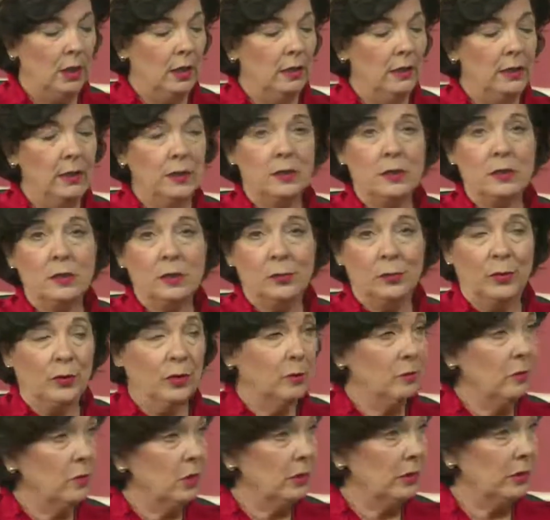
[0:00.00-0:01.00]
This is the
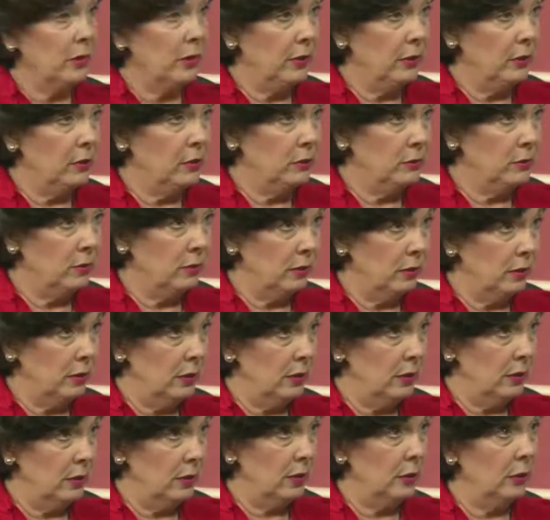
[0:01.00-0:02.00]
bookmark that I use
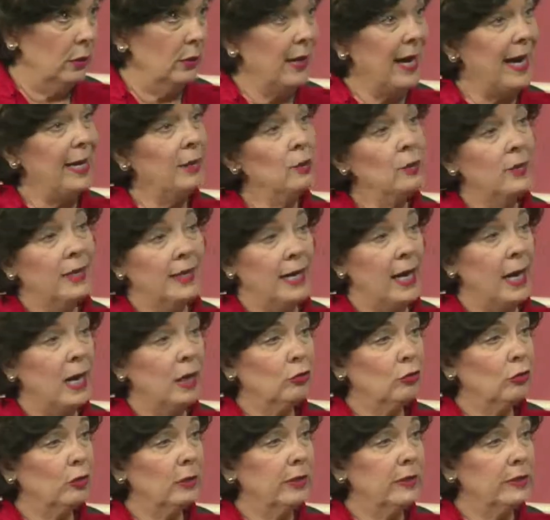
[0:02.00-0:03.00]
in here, and you can
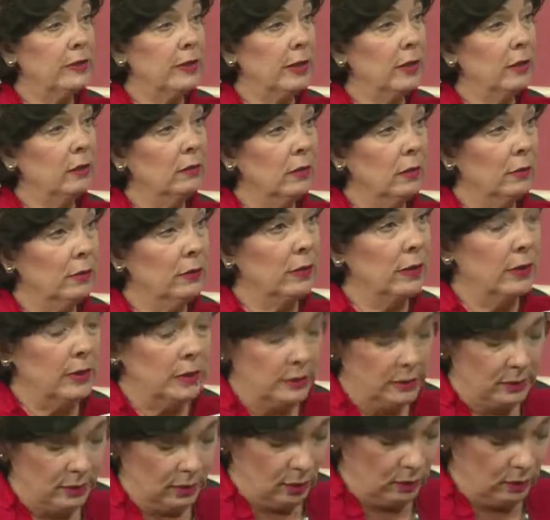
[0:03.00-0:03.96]
actually download this.